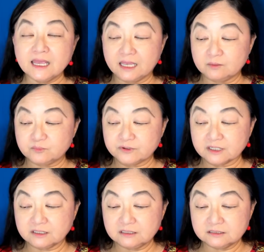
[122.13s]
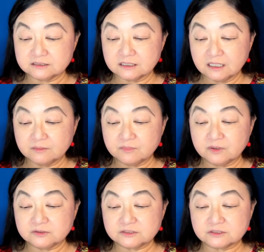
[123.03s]
and prickles,
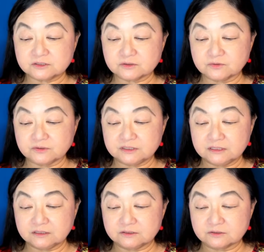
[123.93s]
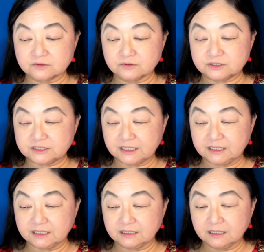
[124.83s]
excruciating,